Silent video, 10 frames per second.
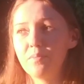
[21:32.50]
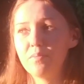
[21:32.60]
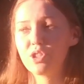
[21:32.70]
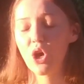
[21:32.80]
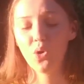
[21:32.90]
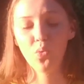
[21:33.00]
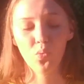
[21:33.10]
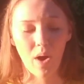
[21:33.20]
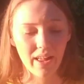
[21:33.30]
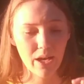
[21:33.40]
So
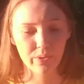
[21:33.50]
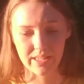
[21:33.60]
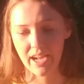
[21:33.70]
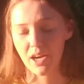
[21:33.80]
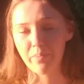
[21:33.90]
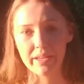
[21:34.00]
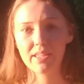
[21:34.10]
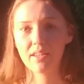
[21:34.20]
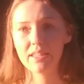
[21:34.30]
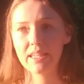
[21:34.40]
while I was there,
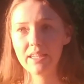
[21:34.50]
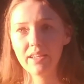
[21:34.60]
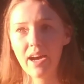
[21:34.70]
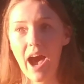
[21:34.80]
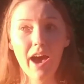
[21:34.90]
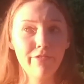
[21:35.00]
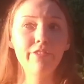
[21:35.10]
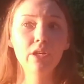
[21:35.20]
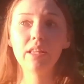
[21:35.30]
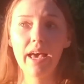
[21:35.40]
basically, I
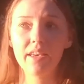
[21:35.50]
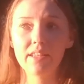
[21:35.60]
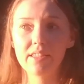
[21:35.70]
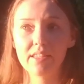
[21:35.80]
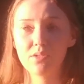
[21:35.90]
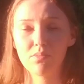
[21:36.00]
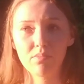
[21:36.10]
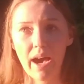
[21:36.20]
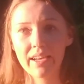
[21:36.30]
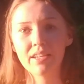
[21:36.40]
feel like
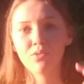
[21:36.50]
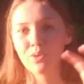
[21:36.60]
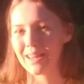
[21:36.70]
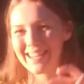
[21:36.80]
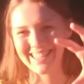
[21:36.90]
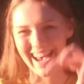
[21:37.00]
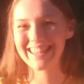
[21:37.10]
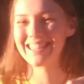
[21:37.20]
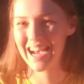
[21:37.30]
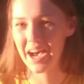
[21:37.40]
I didn't realize it at
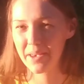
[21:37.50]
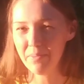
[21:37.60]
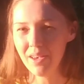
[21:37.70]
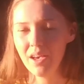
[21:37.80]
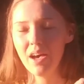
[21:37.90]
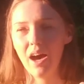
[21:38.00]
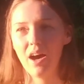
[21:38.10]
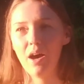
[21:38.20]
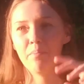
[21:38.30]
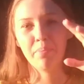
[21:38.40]
the time,
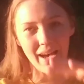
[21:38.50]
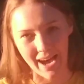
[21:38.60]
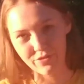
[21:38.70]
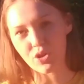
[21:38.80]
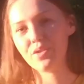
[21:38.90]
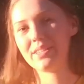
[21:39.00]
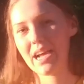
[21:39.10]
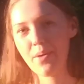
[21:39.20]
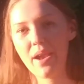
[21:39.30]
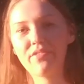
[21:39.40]
but after all this
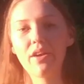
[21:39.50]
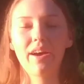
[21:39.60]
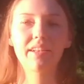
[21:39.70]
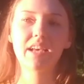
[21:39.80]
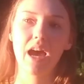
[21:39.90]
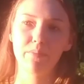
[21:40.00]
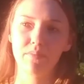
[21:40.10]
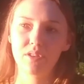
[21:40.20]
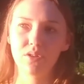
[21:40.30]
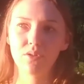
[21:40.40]
time, and after I've had time
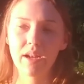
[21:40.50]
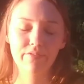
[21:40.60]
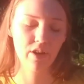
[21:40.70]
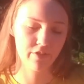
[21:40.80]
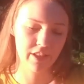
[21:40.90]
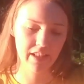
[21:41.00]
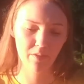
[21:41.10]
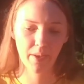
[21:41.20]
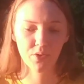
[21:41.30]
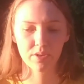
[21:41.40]
to, and after everything that I've
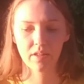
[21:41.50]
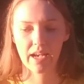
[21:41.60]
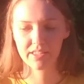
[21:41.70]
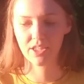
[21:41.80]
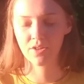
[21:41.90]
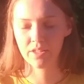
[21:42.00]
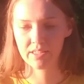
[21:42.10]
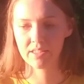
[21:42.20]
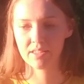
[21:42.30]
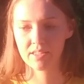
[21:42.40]
been through in the last year, this
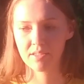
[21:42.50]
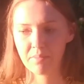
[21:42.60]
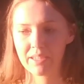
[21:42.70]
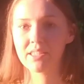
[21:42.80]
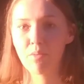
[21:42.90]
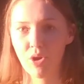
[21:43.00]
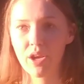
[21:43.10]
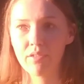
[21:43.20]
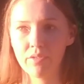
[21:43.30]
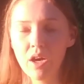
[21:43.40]
is my summary of,